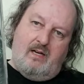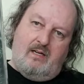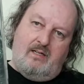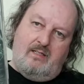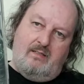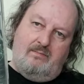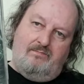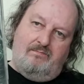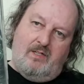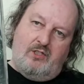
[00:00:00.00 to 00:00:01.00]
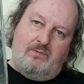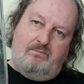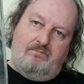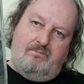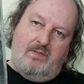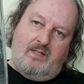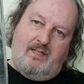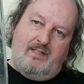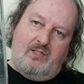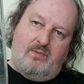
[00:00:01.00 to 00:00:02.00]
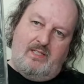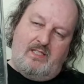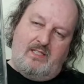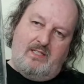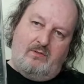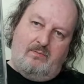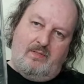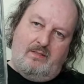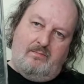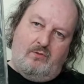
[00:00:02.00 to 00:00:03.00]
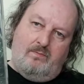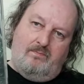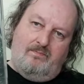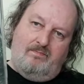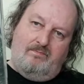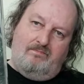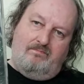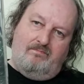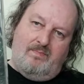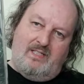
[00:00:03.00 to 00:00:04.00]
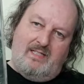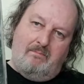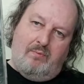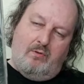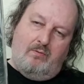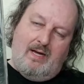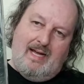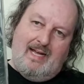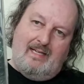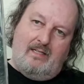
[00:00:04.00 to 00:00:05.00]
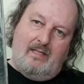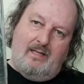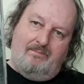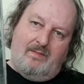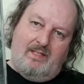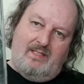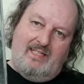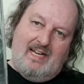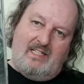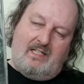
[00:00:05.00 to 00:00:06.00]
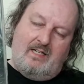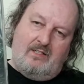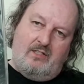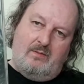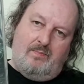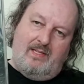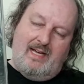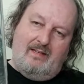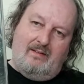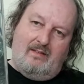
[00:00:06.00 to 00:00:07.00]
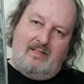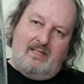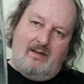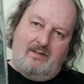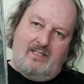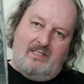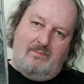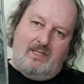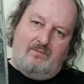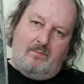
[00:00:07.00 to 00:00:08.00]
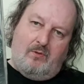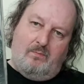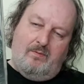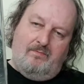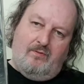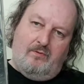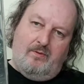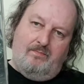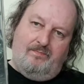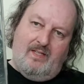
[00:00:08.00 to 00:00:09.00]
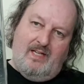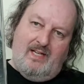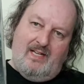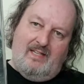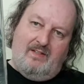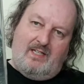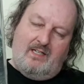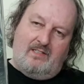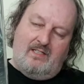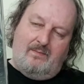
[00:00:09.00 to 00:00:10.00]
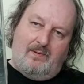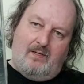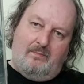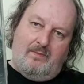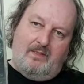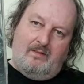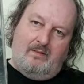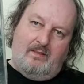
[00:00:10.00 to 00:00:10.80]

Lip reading: I like this one. It's a lot more simple and less cluttered, but then it's a bit of a problem for them in the clutter department,